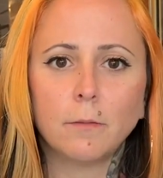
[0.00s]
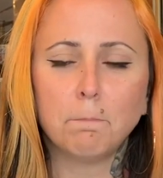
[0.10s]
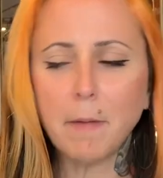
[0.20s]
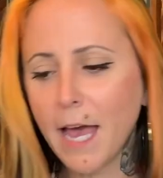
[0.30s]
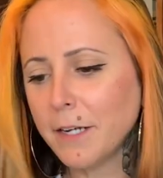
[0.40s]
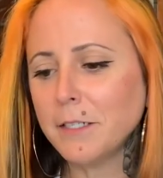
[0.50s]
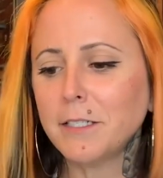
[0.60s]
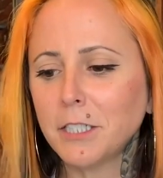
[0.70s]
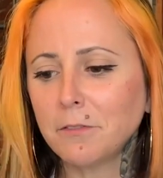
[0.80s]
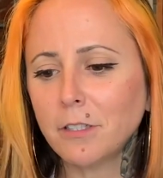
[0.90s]

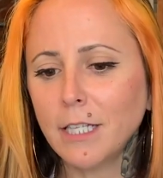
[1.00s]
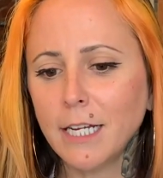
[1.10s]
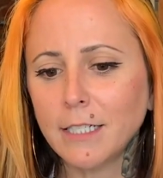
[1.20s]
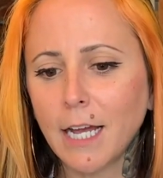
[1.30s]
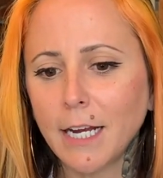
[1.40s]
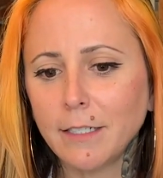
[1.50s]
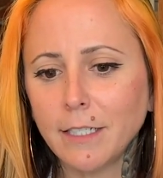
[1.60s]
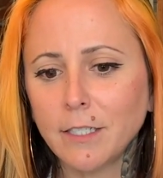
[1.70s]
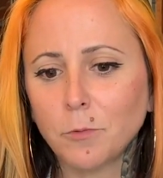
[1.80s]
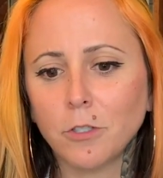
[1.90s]
madness of the late
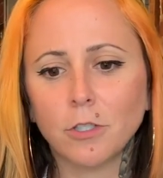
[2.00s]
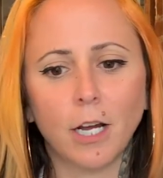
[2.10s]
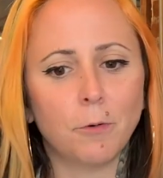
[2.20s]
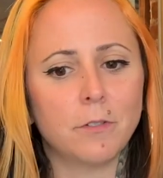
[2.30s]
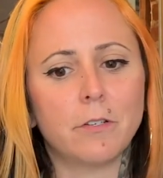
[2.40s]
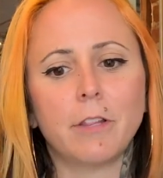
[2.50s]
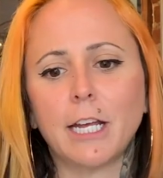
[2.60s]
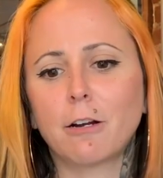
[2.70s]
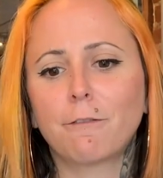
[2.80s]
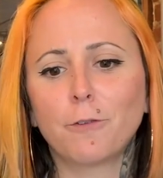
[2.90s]
90s which I was
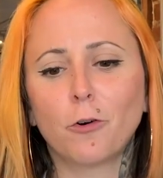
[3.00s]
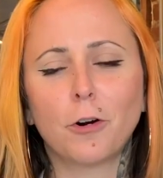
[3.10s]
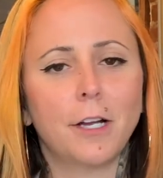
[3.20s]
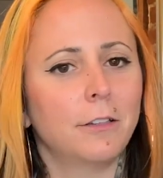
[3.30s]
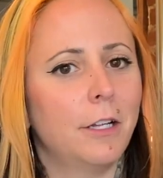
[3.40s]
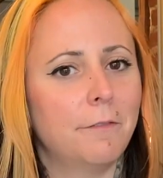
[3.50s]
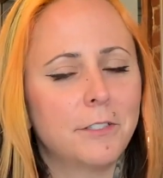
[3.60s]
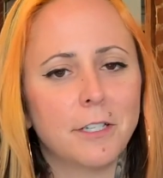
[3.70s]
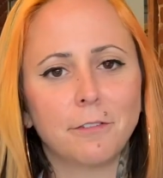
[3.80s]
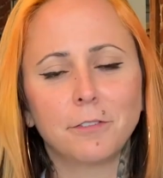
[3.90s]
there for I love
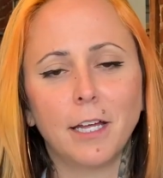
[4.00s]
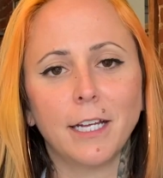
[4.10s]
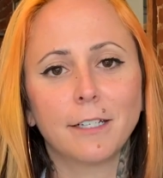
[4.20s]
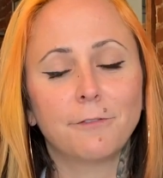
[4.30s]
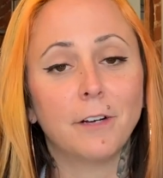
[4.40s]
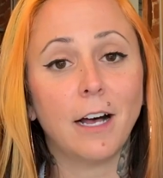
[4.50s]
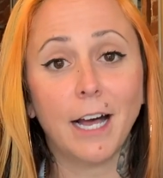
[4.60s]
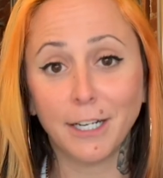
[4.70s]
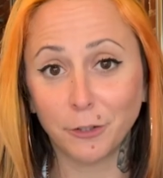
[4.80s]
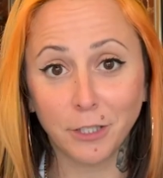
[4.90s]
stuff like
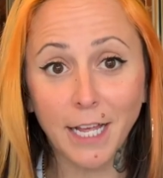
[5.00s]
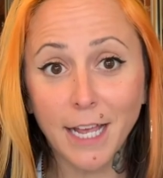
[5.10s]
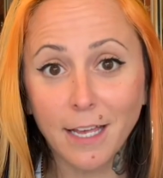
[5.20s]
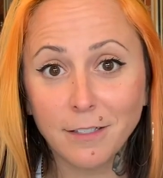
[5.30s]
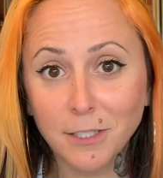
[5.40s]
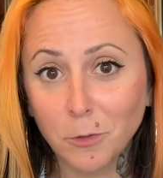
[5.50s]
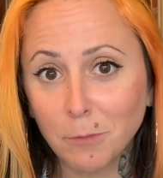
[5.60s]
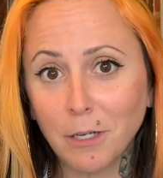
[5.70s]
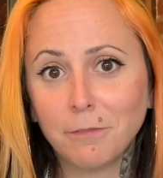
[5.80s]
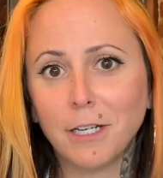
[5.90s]
Idle Hands is one of
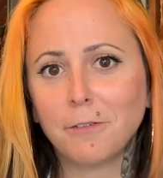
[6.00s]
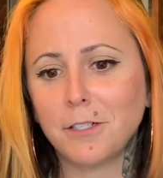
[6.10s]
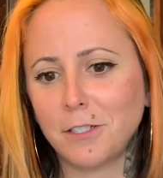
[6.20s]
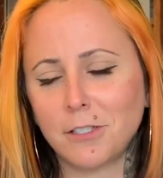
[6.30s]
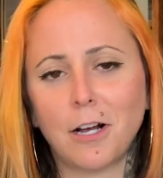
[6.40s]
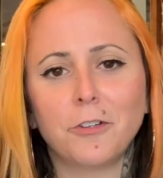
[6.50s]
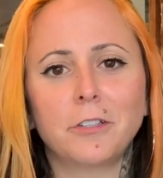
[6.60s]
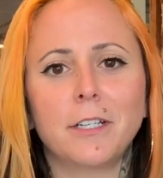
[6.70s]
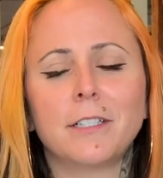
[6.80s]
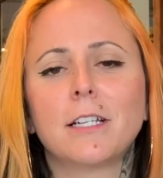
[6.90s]
my favorites it's on the
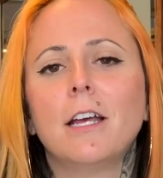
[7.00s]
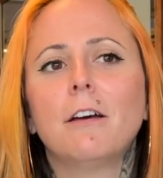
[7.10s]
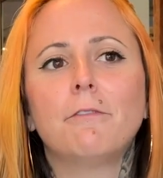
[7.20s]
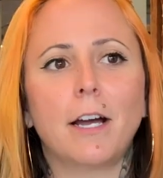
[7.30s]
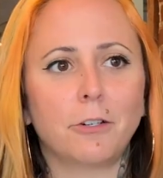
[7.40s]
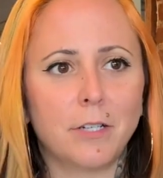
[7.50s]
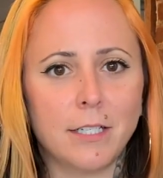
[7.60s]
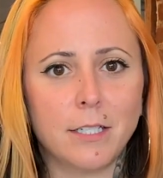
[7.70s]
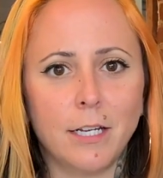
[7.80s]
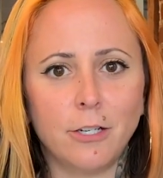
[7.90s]
list Final
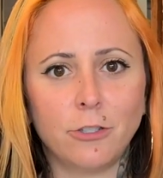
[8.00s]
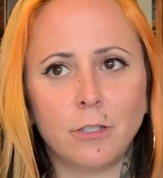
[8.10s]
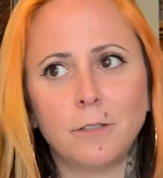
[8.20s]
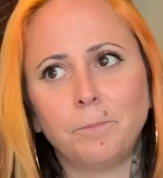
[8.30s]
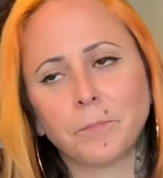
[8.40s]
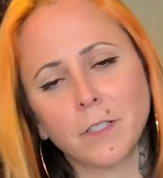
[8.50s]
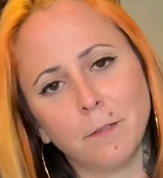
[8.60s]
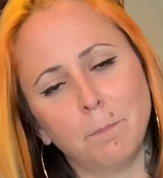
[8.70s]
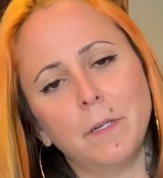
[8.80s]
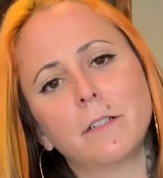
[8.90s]
Destination
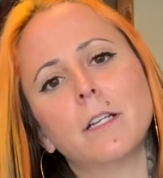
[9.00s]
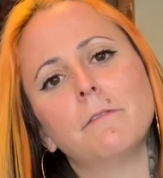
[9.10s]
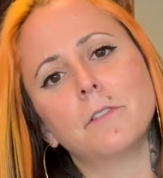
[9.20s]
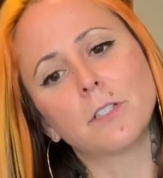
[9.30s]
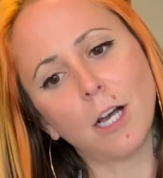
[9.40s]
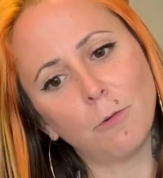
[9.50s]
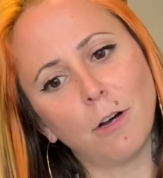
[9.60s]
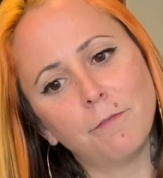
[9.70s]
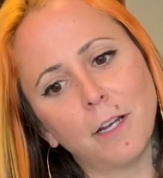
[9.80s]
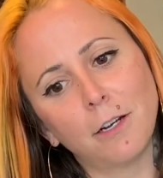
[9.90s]
big Devon
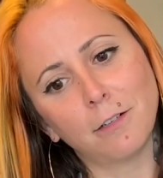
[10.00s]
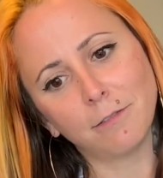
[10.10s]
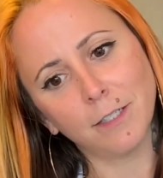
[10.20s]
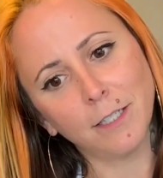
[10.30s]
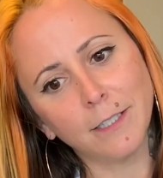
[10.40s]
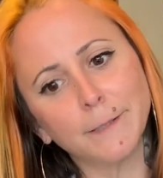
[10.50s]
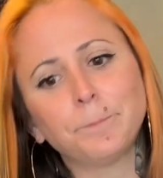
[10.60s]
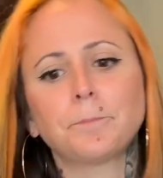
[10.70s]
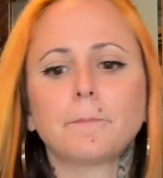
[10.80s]
Sawa fan over here